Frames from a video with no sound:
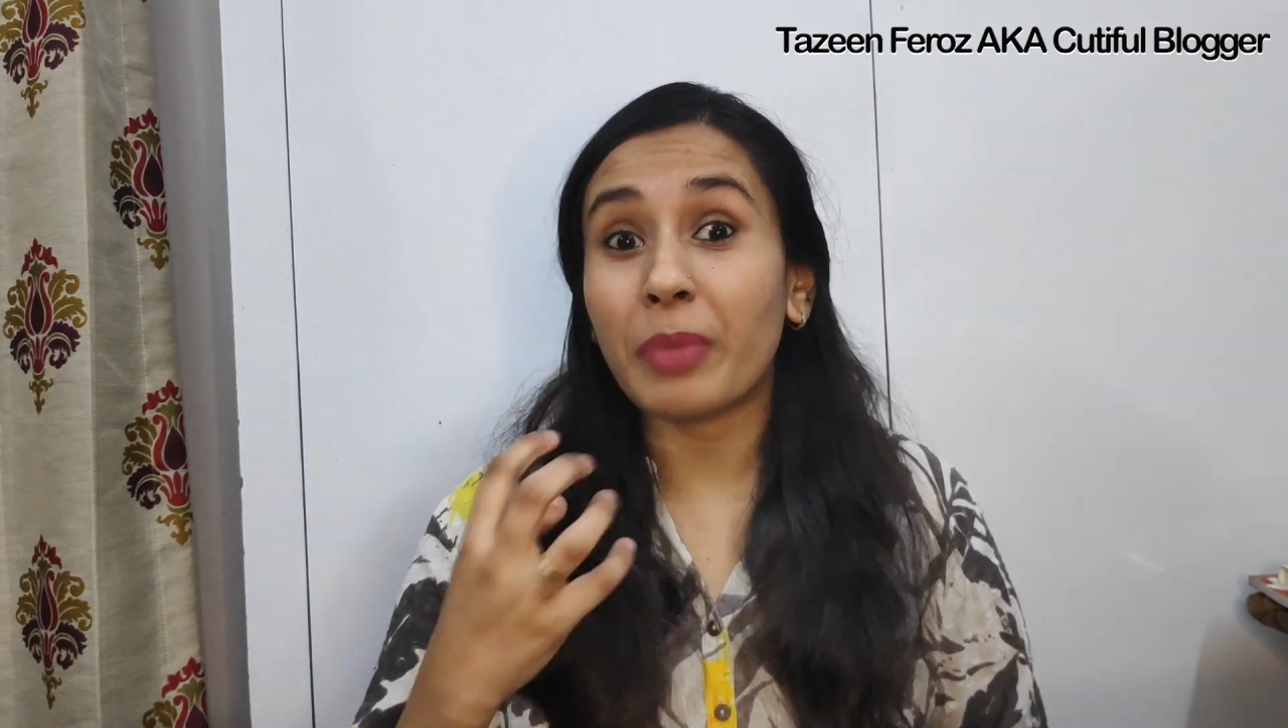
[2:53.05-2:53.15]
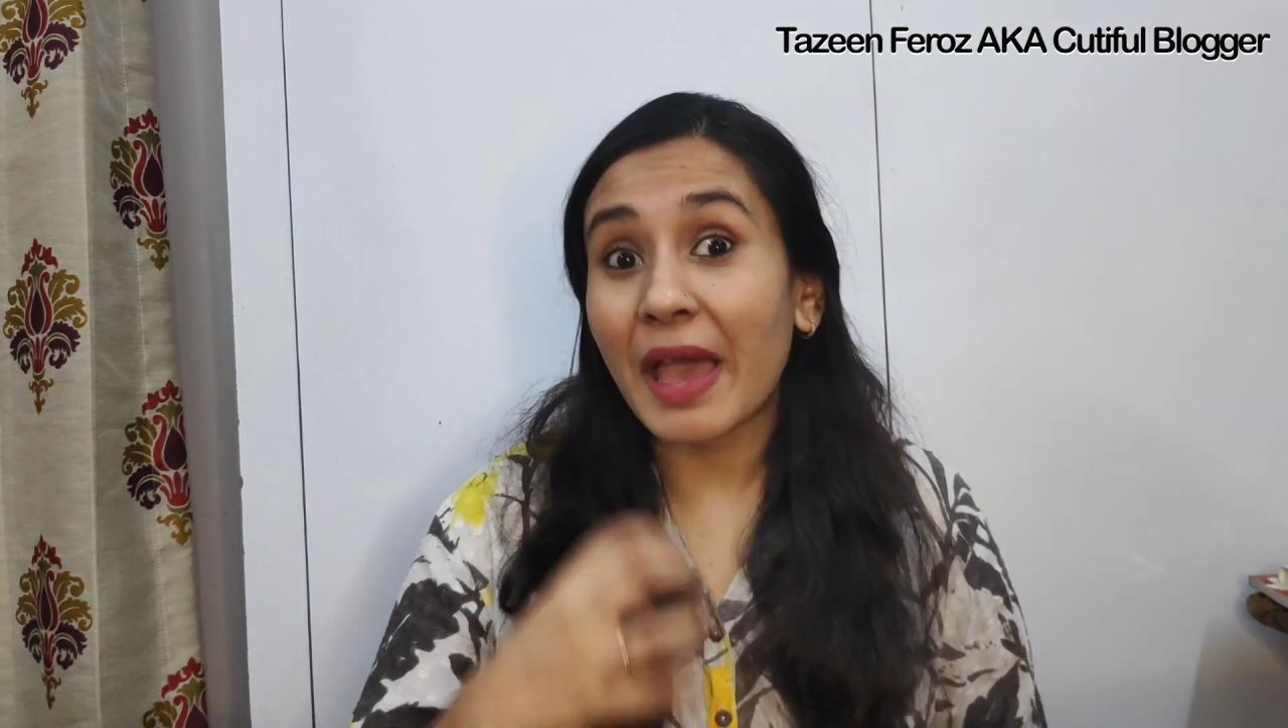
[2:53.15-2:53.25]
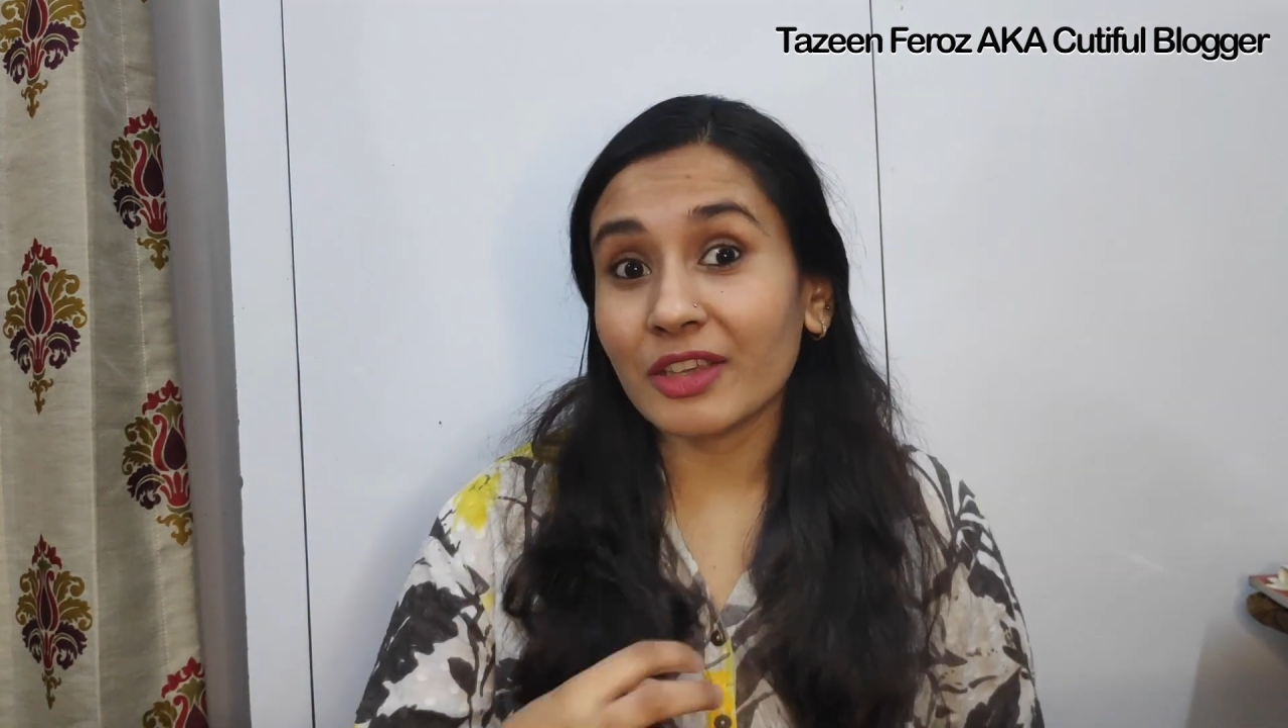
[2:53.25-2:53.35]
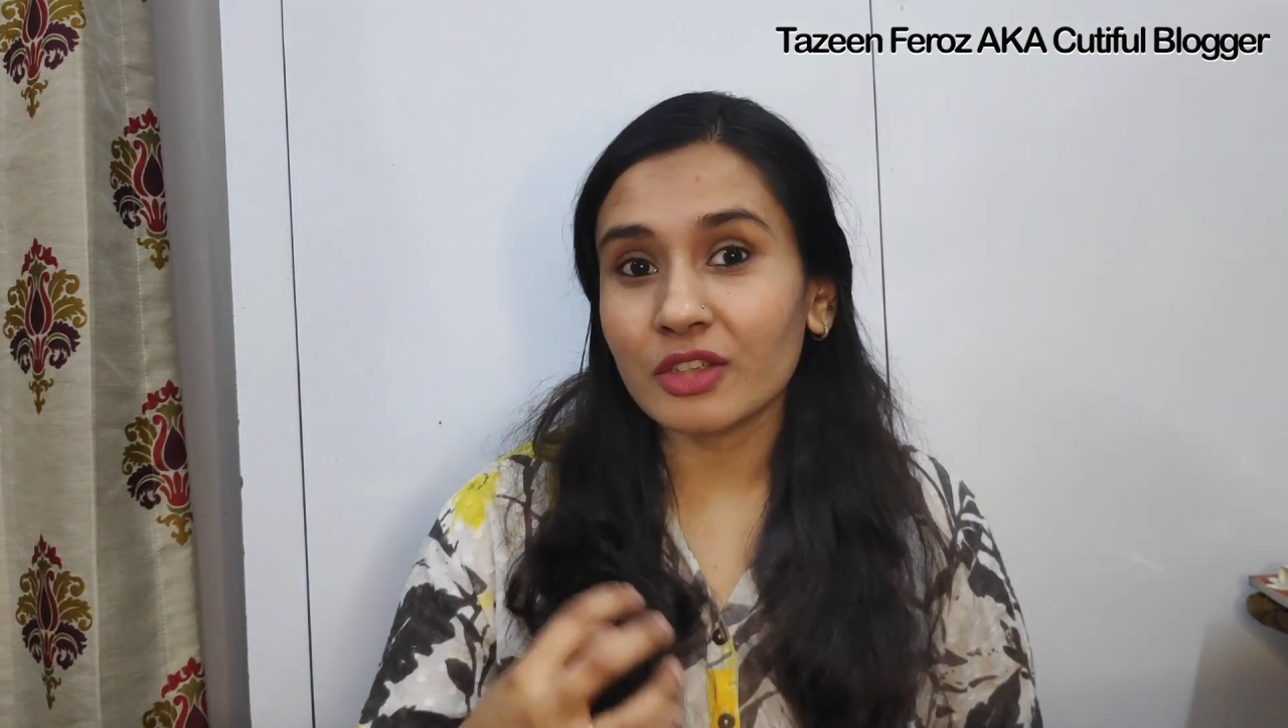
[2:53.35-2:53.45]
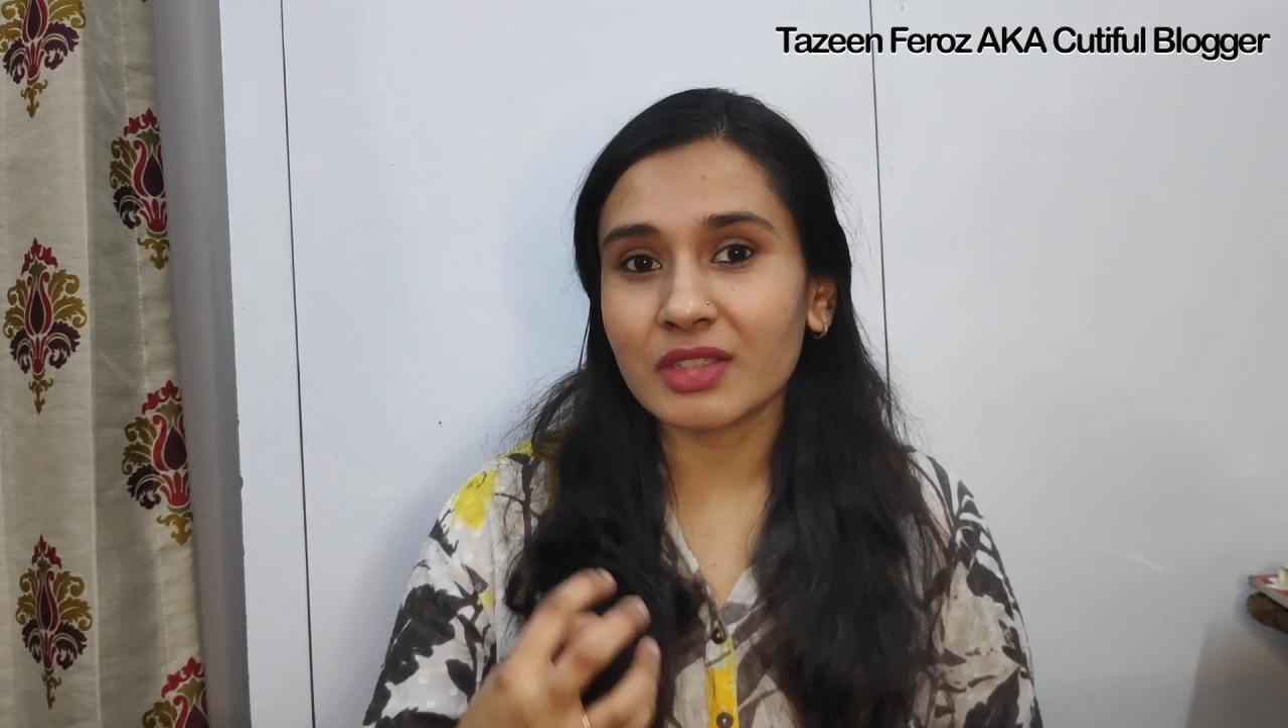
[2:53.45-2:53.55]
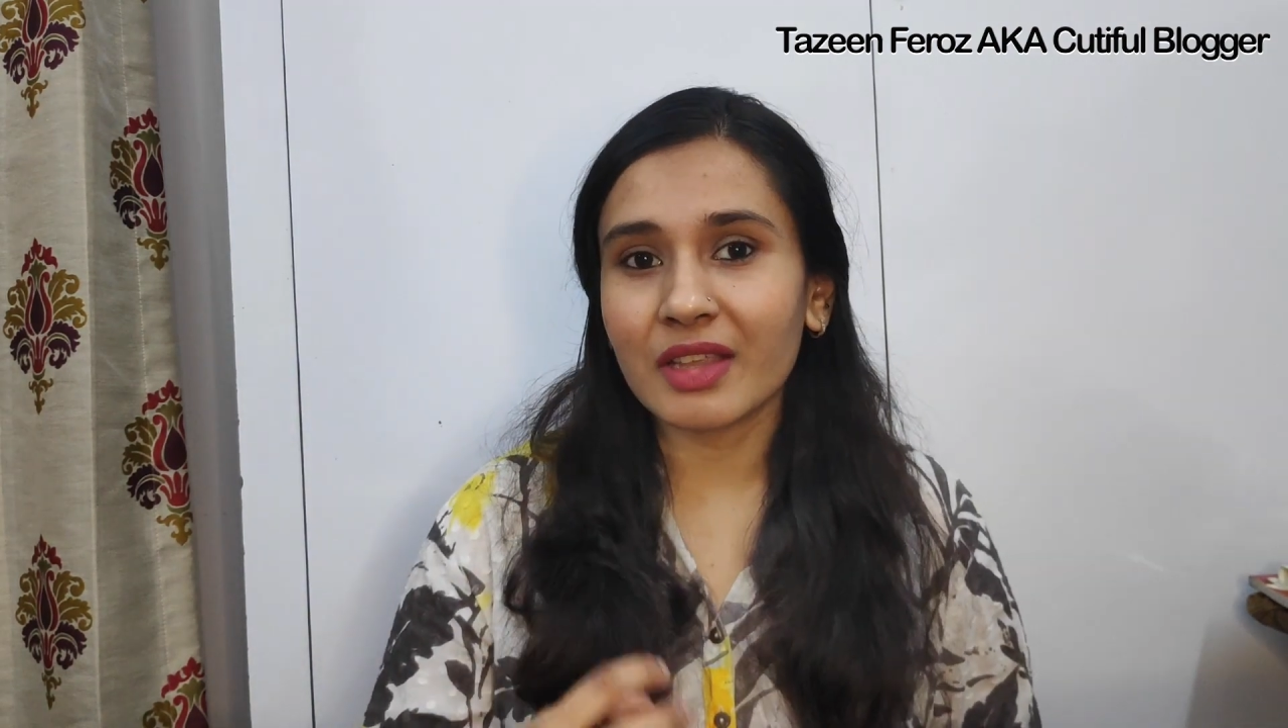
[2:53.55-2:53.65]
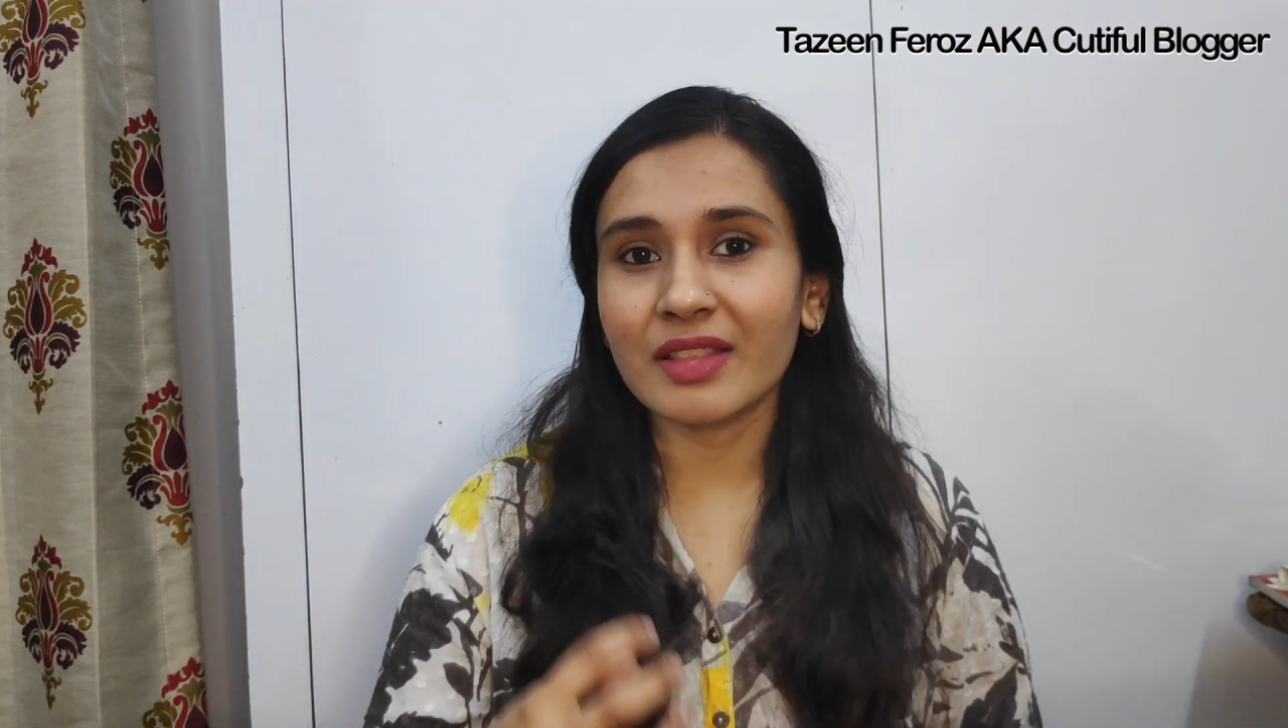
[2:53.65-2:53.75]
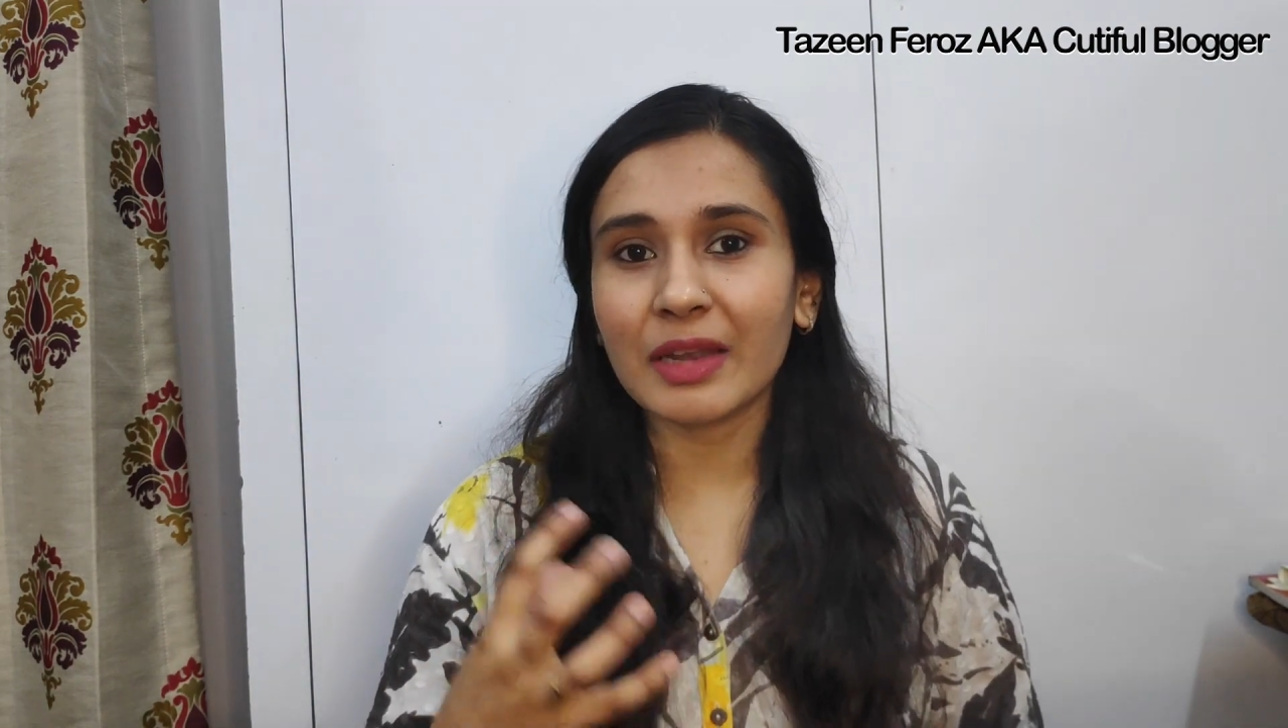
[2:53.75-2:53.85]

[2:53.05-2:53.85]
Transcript: back your skin